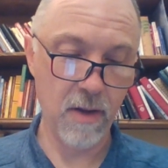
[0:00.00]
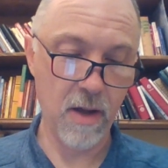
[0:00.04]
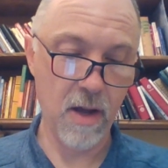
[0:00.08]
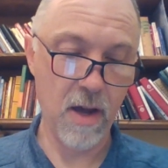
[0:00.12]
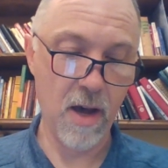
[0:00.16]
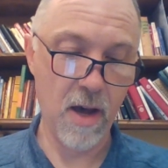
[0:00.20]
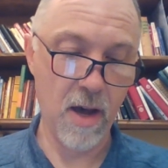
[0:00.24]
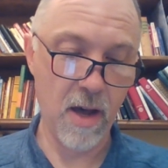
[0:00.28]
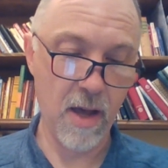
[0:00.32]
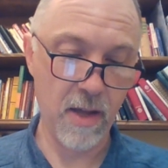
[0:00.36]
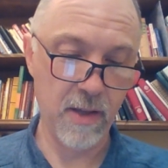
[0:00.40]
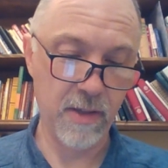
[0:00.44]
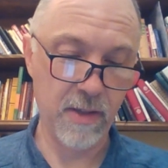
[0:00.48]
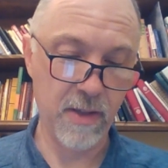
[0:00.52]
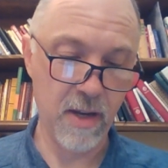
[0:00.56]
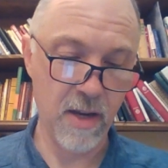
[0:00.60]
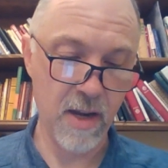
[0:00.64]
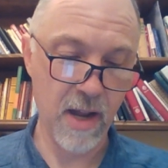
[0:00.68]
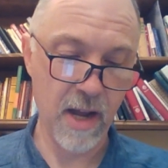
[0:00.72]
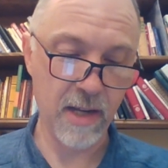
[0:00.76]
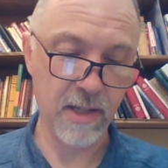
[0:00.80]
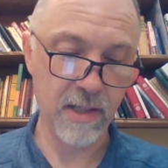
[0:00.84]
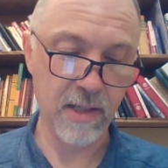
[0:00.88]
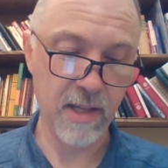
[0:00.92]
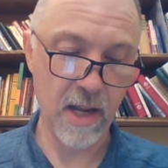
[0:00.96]
uh, is the
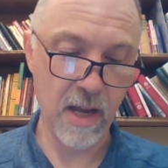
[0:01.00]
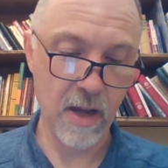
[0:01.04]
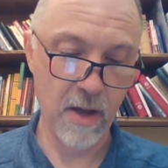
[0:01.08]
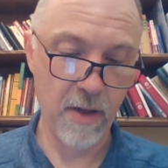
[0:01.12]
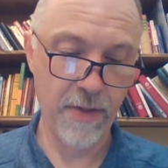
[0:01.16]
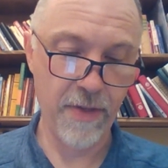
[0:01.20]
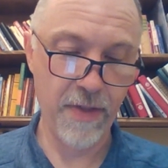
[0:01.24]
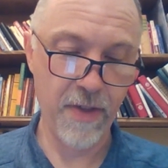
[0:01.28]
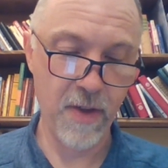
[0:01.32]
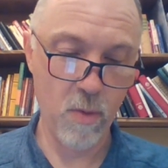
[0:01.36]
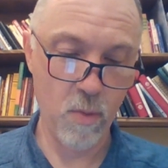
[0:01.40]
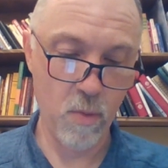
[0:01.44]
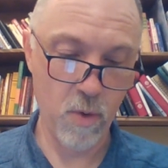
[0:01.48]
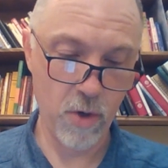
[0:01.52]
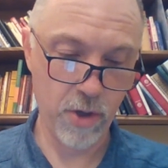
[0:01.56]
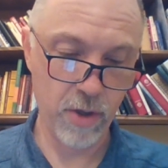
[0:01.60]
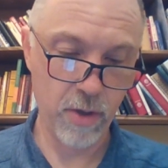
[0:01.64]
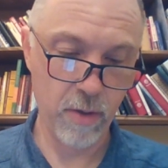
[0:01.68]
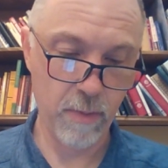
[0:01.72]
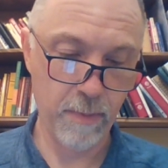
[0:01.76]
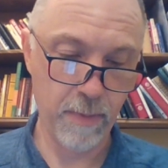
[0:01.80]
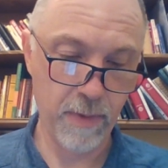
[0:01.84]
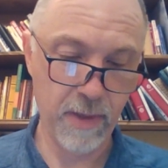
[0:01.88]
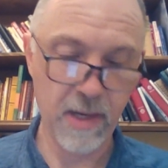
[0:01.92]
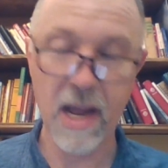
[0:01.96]
next Healthy
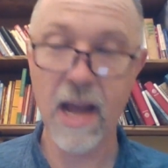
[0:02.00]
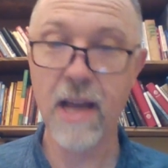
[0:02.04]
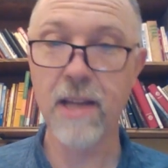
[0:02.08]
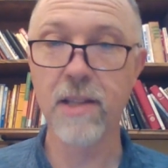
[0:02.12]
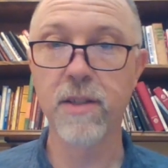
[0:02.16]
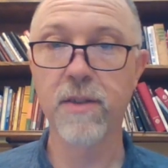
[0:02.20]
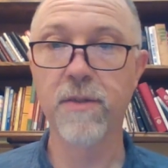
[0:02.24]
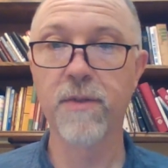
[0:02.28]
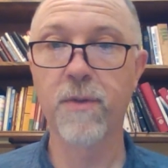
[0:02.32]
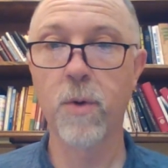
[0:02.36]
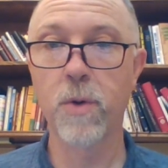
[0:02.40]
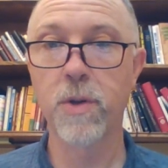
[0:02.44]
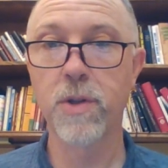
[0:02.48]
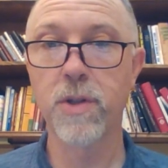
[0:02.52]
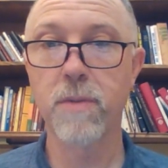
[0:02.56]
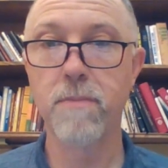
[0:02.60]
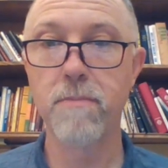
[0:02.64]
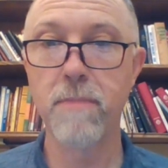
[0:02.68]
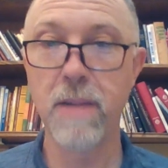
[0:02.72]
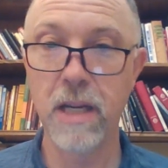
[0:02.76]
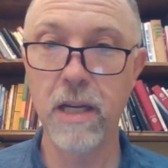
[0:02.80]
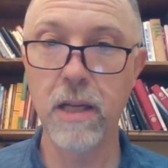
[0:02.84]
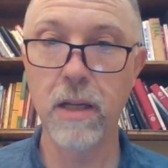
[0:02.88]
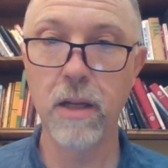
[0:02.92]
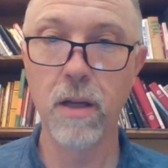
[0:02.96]
Worship Task Force
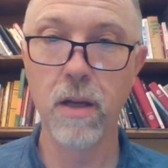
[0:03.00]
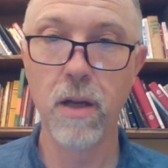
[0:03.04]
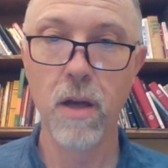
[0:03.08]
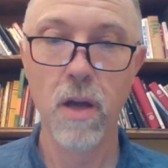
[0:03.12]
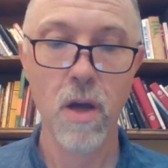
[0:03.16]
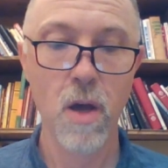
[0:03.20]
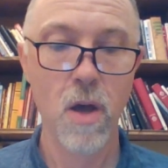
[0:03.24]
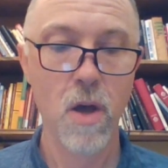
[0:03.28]
meeting.